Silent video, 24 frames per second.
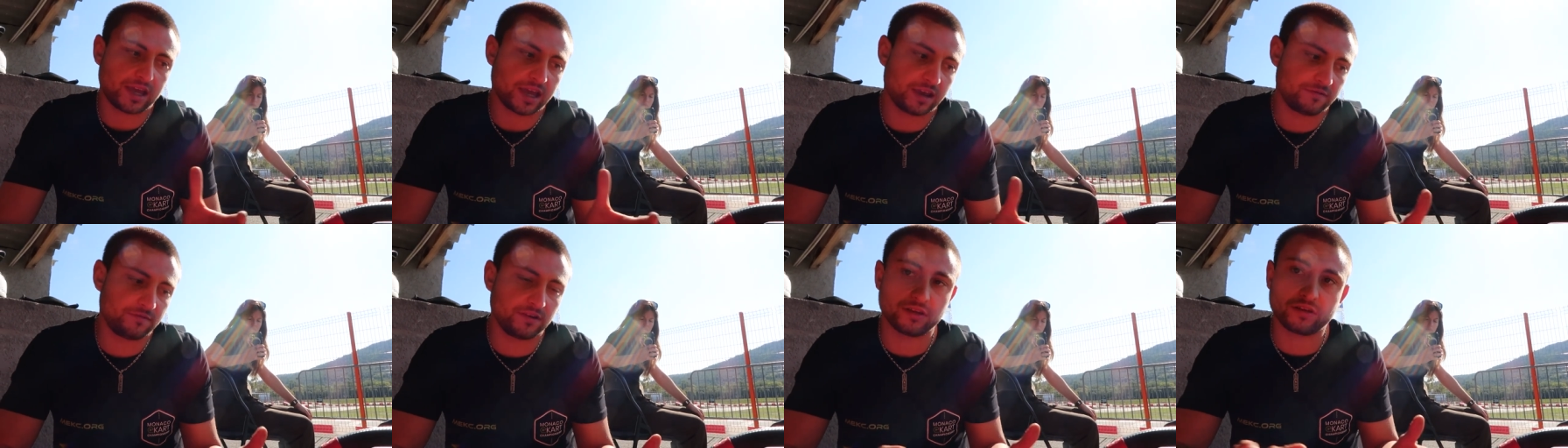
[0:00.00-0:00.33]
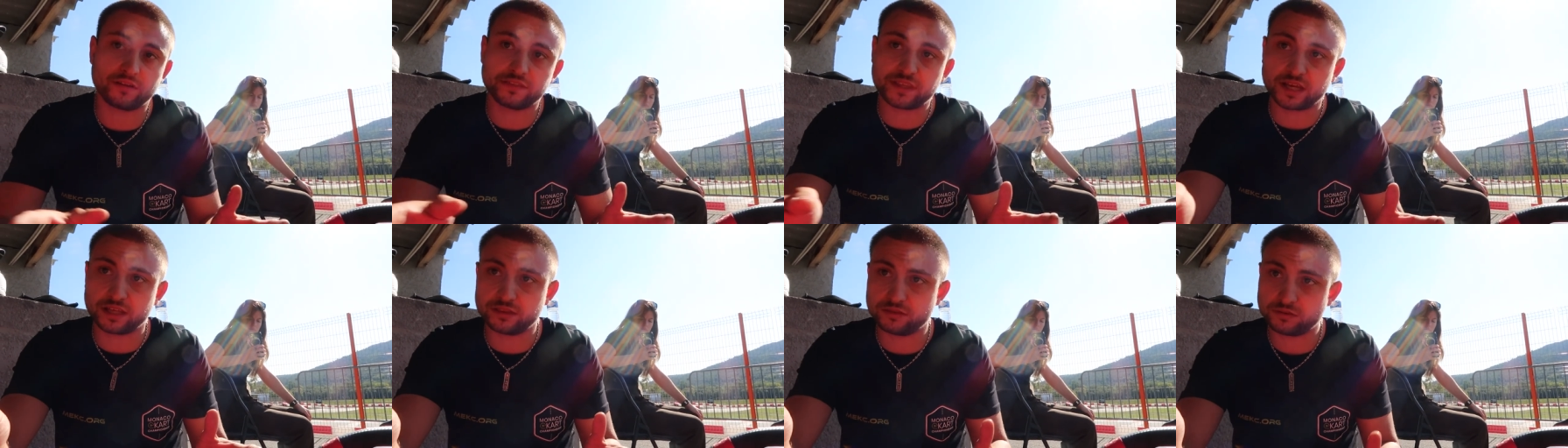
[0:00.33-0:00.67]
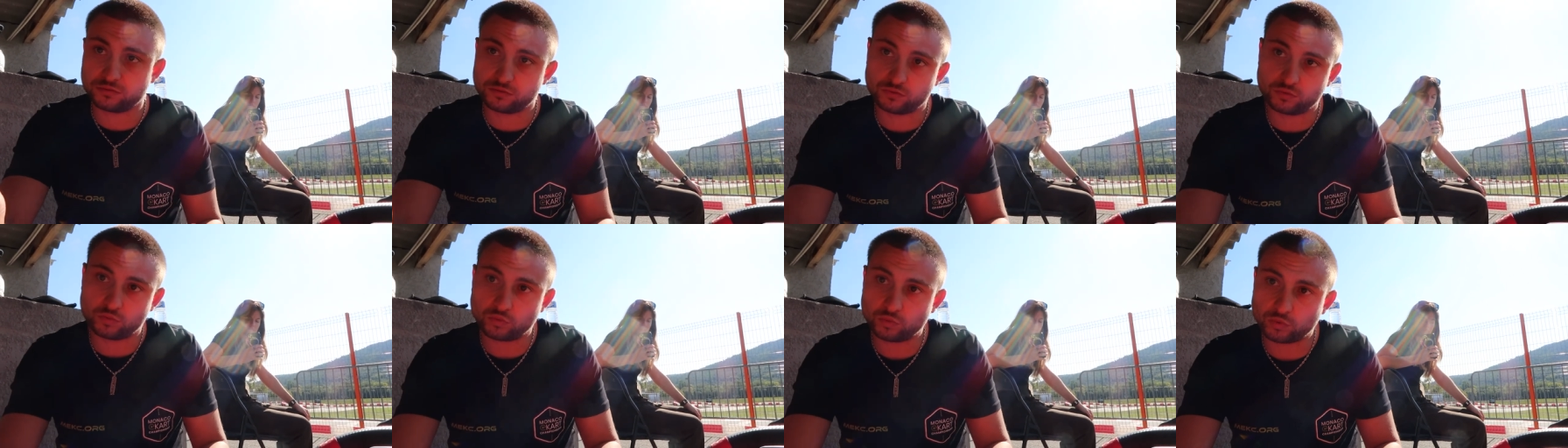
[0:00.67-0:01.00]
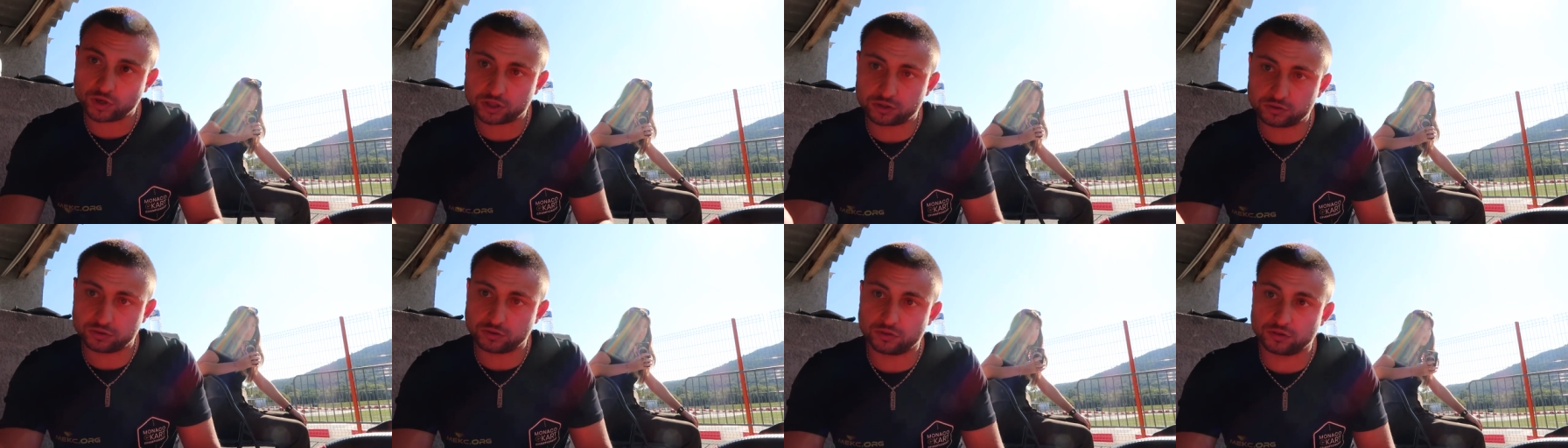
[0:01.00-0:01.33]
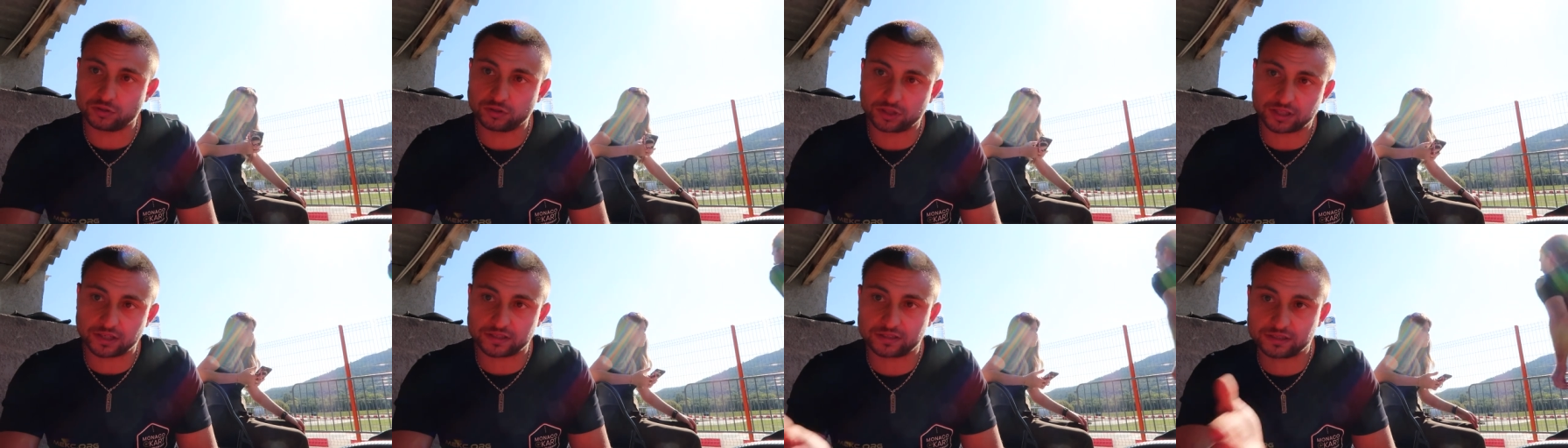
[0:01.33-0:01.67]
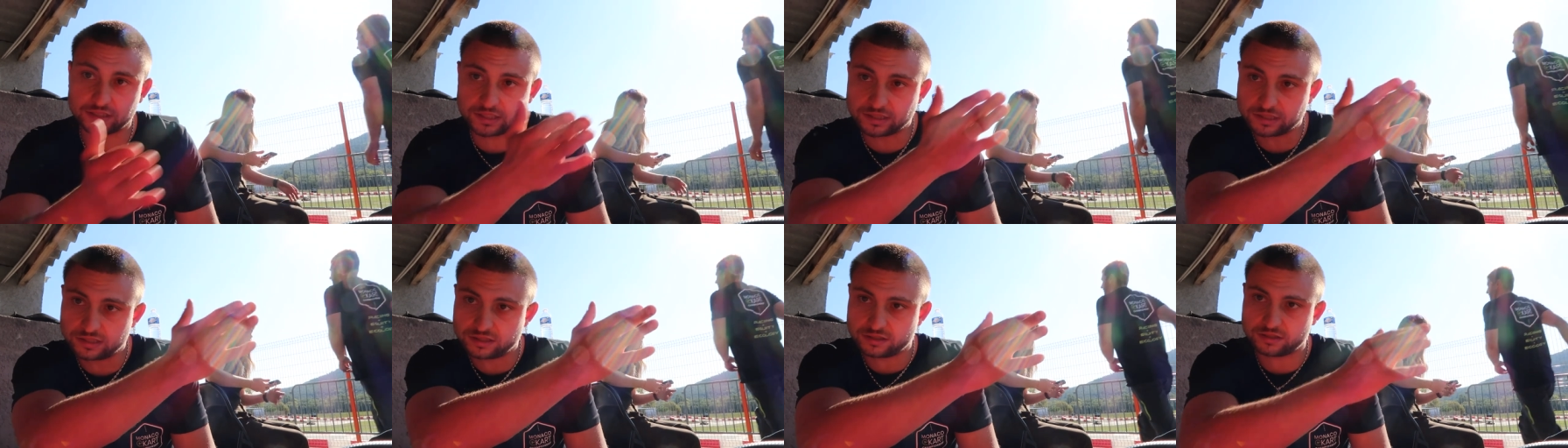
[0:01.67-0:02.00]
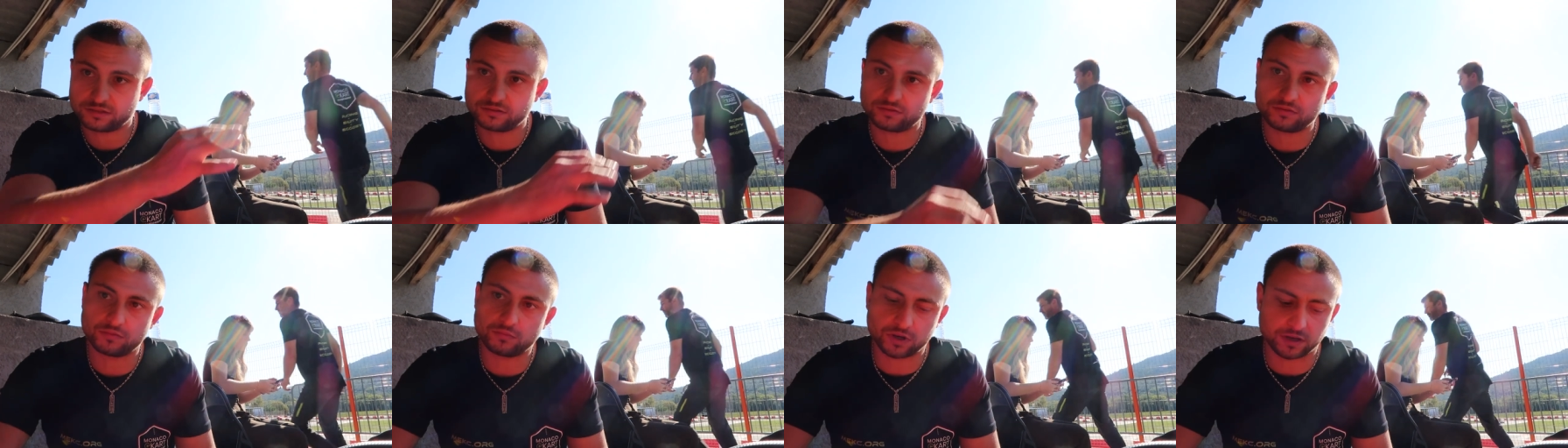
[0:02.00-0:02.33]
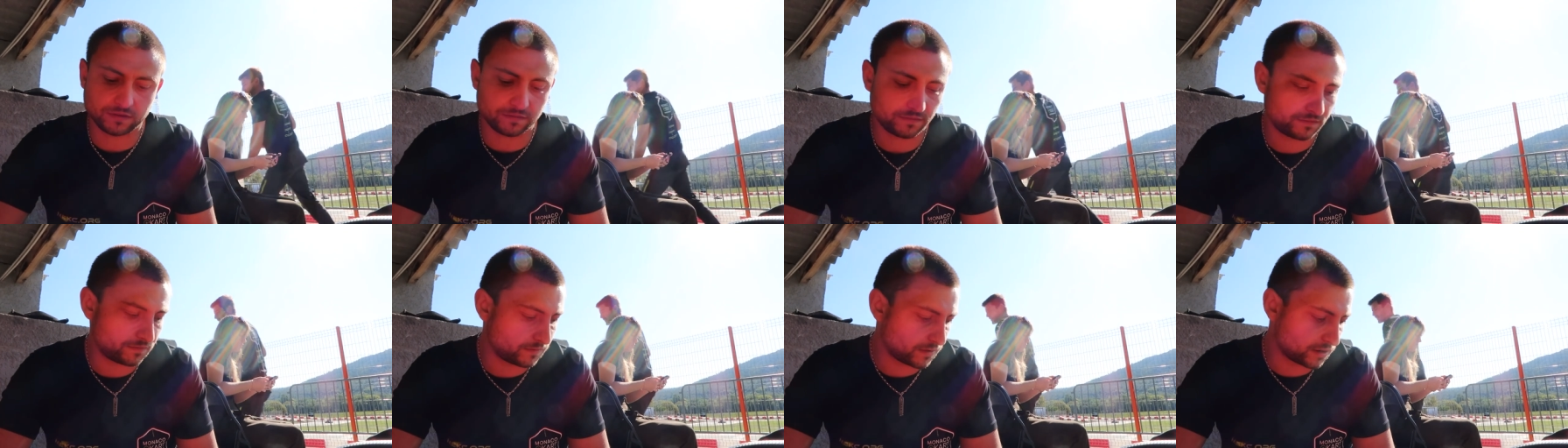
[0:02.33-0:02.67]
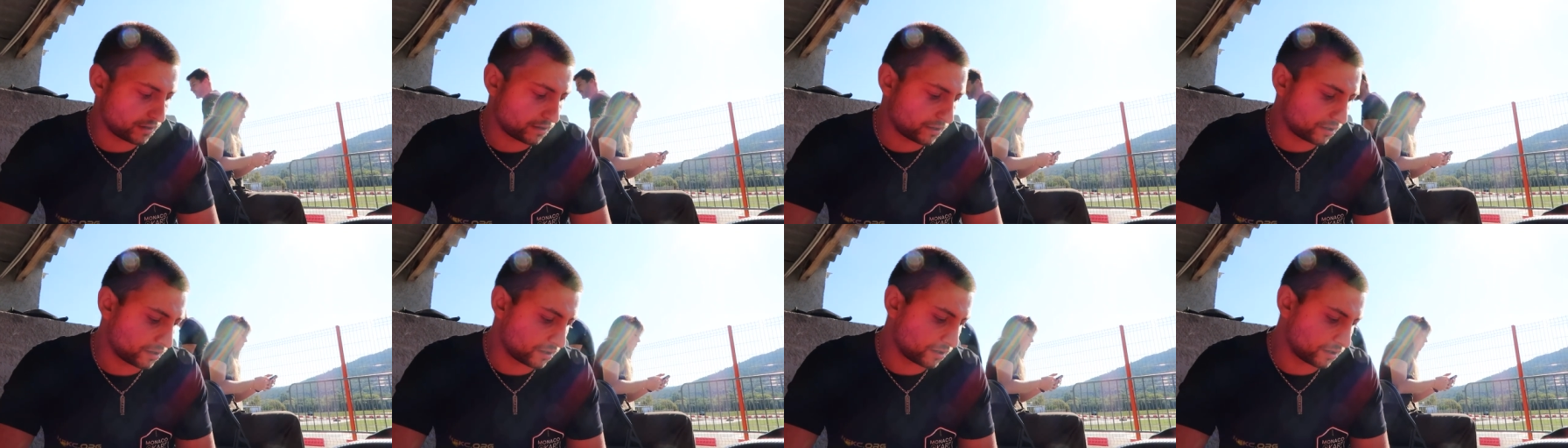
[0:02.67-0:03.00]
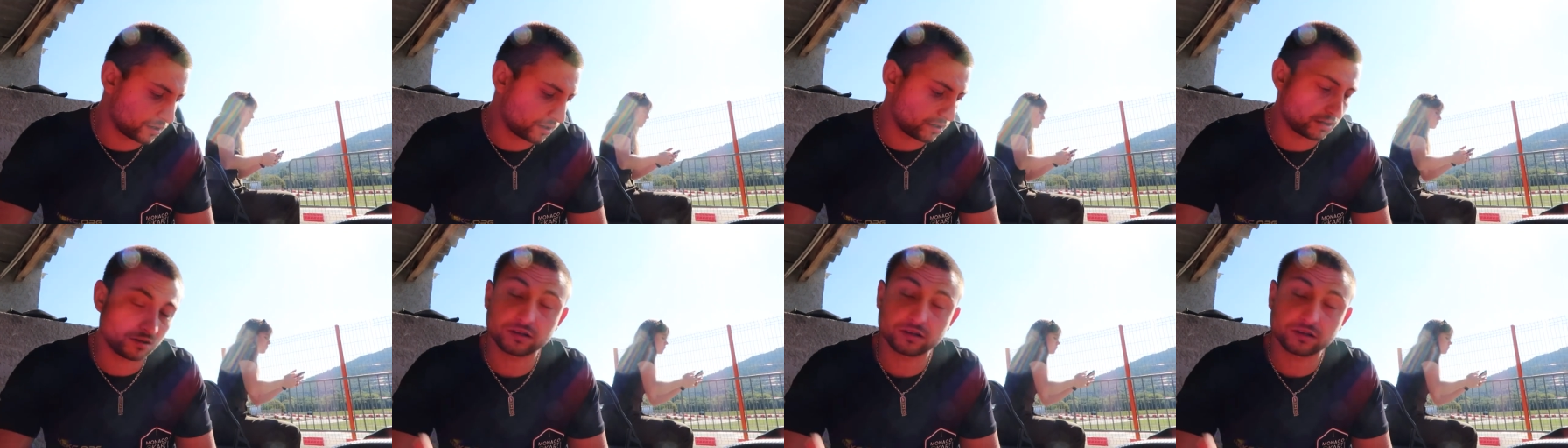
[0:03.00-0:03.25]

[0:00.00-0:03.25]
heavier than what you yeah. tested with uh,